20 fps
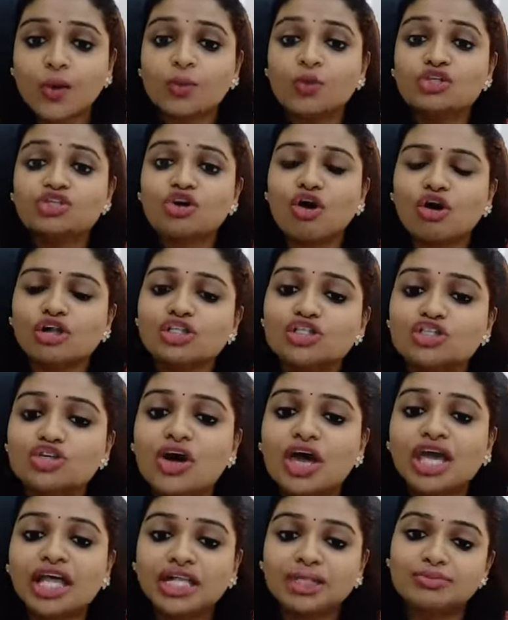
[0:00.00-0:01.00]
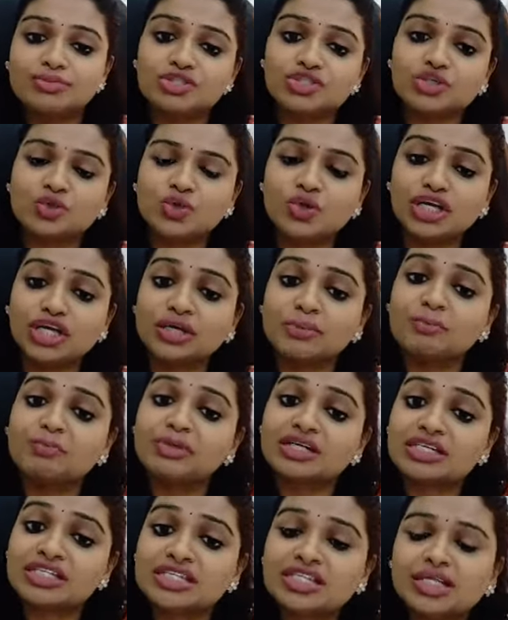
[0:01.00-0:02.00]
which also helps you in
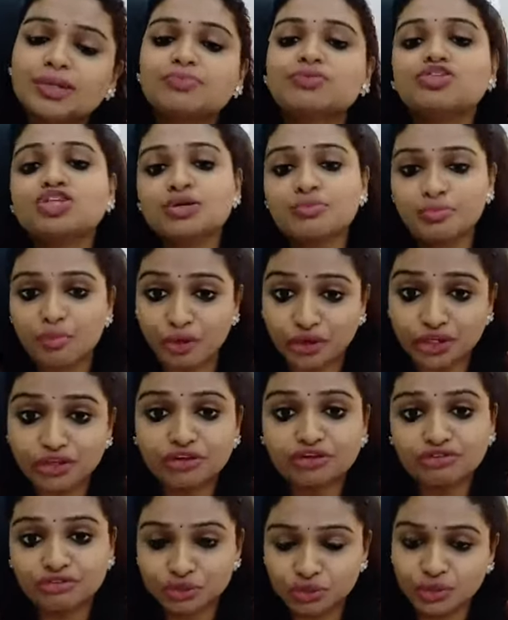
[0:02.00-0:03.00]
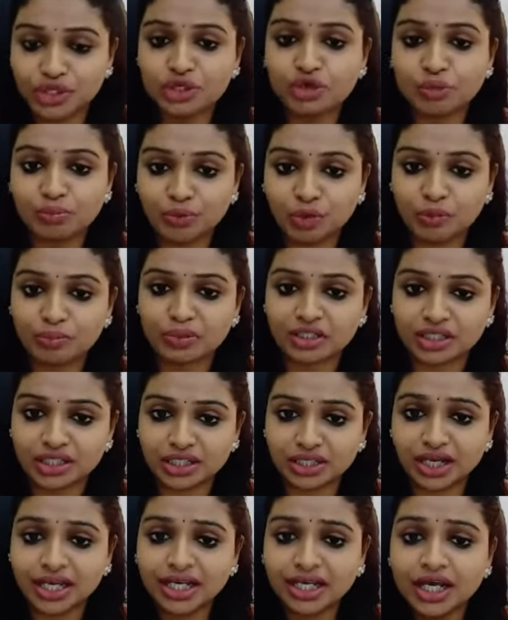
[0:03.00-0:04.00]
prescription point of view in
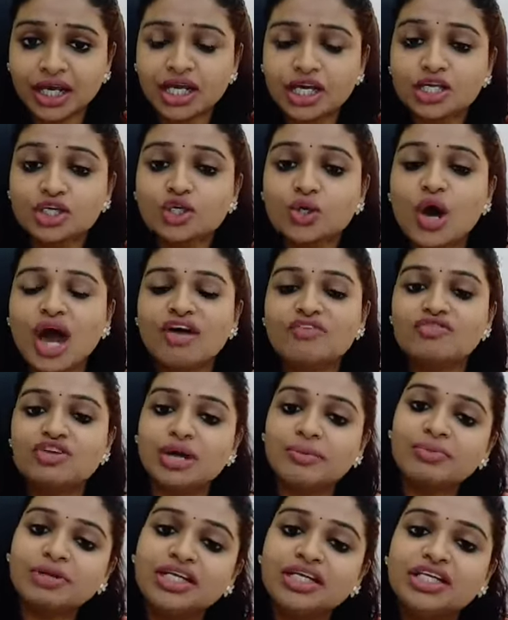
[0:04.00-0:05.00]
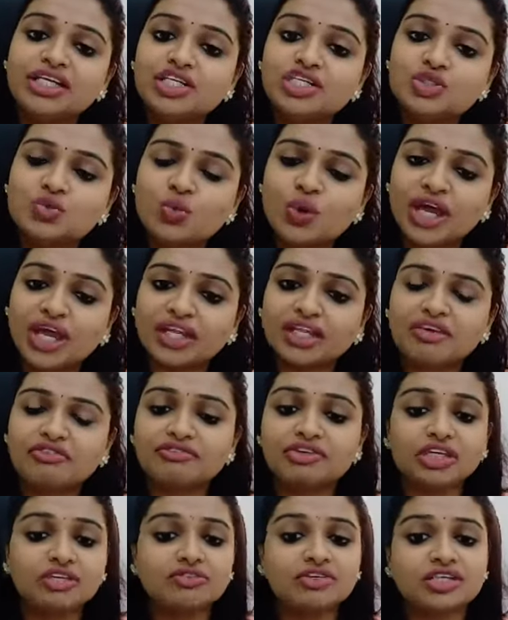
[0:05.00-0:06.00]
homeopathy, right? You have remedies where the
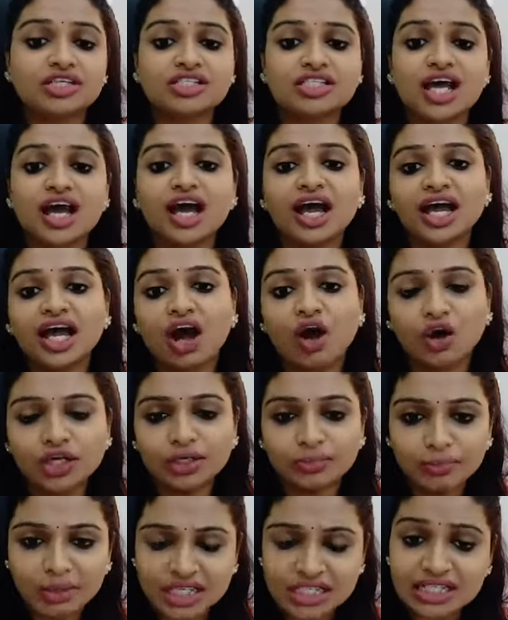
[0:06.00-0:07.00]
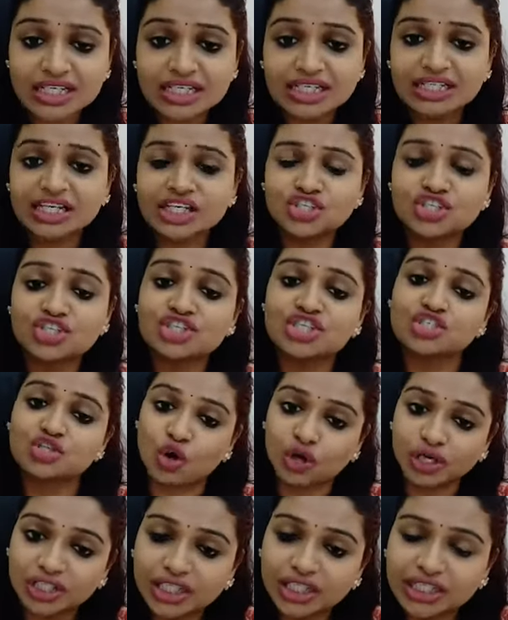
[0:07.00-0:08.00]
fevers are, or presentation is
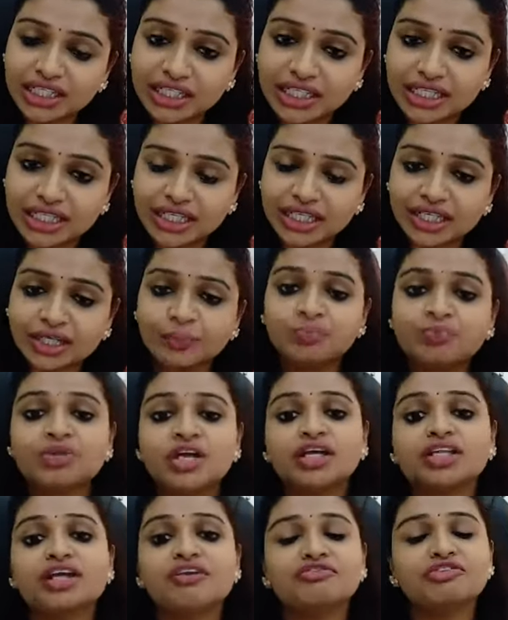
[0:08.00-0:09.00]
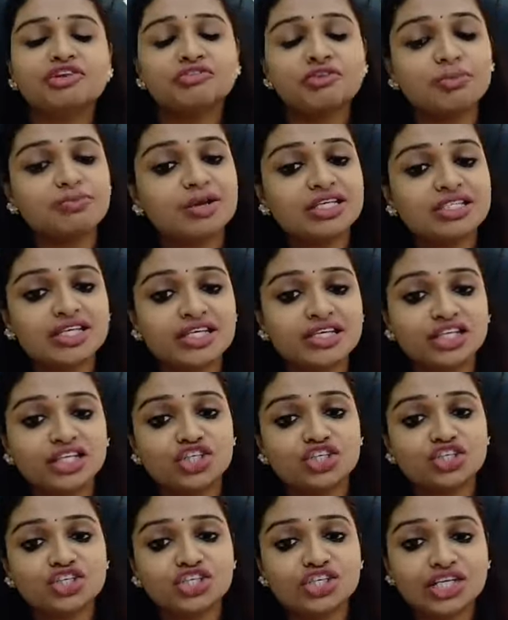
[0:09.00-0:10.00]
alternate day, the fever
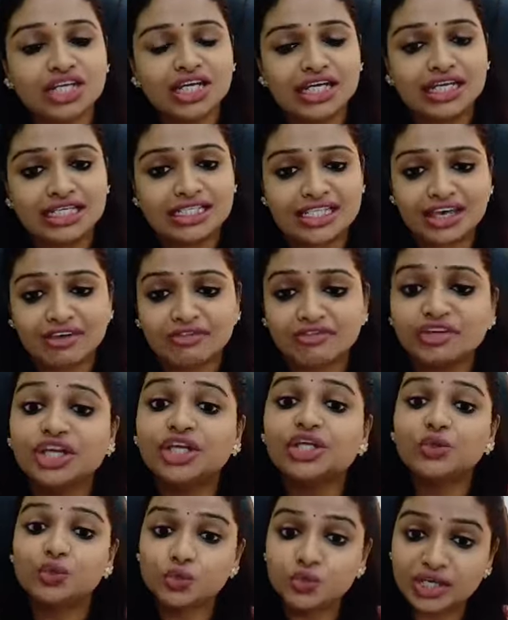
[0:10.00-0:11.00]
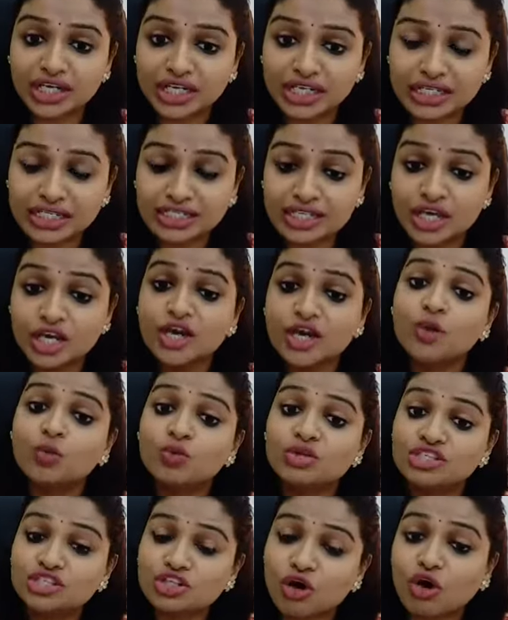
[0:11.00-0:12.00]
presentation is every 2 days,
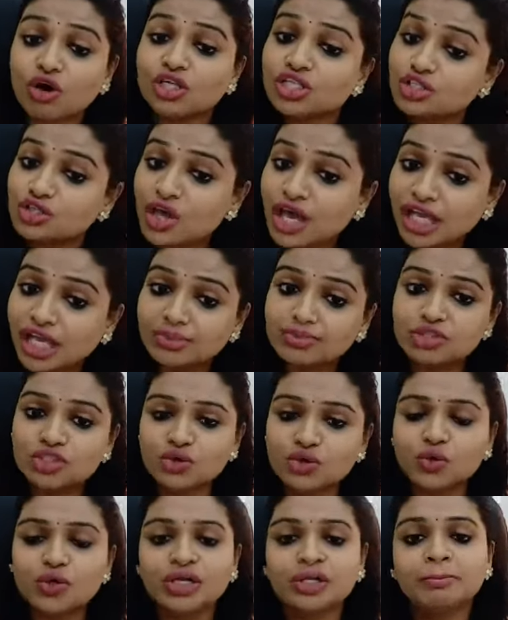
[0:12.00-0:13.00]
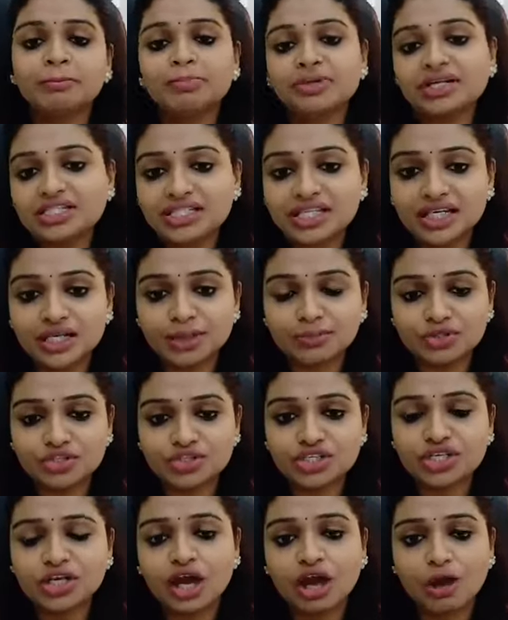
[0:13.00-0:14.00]
which also helps you in
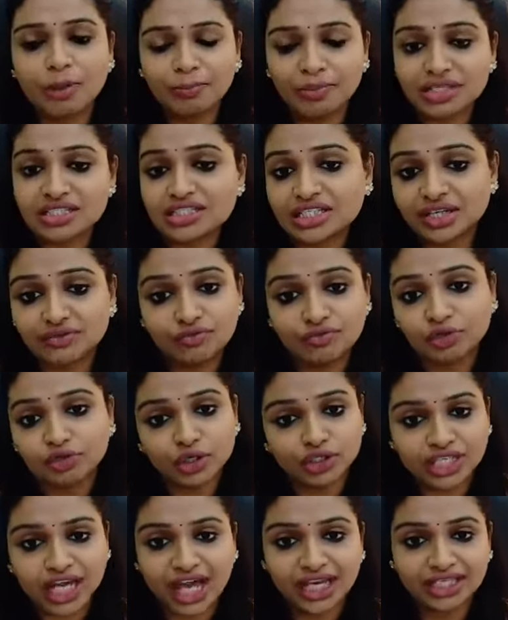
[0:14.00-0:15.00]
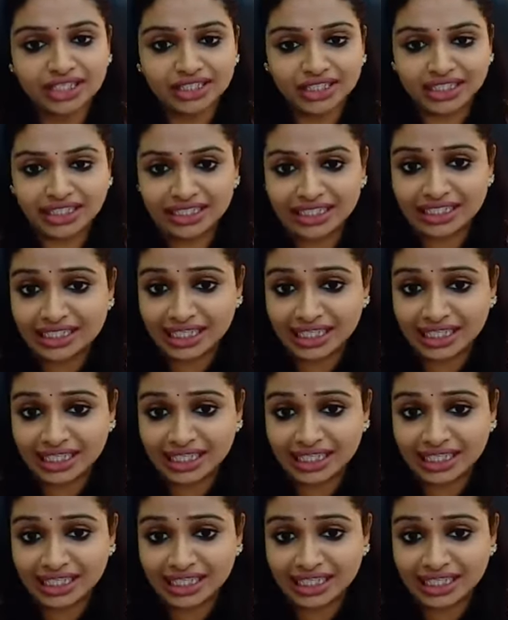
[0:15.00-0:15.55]
prescription or prescriptive totality in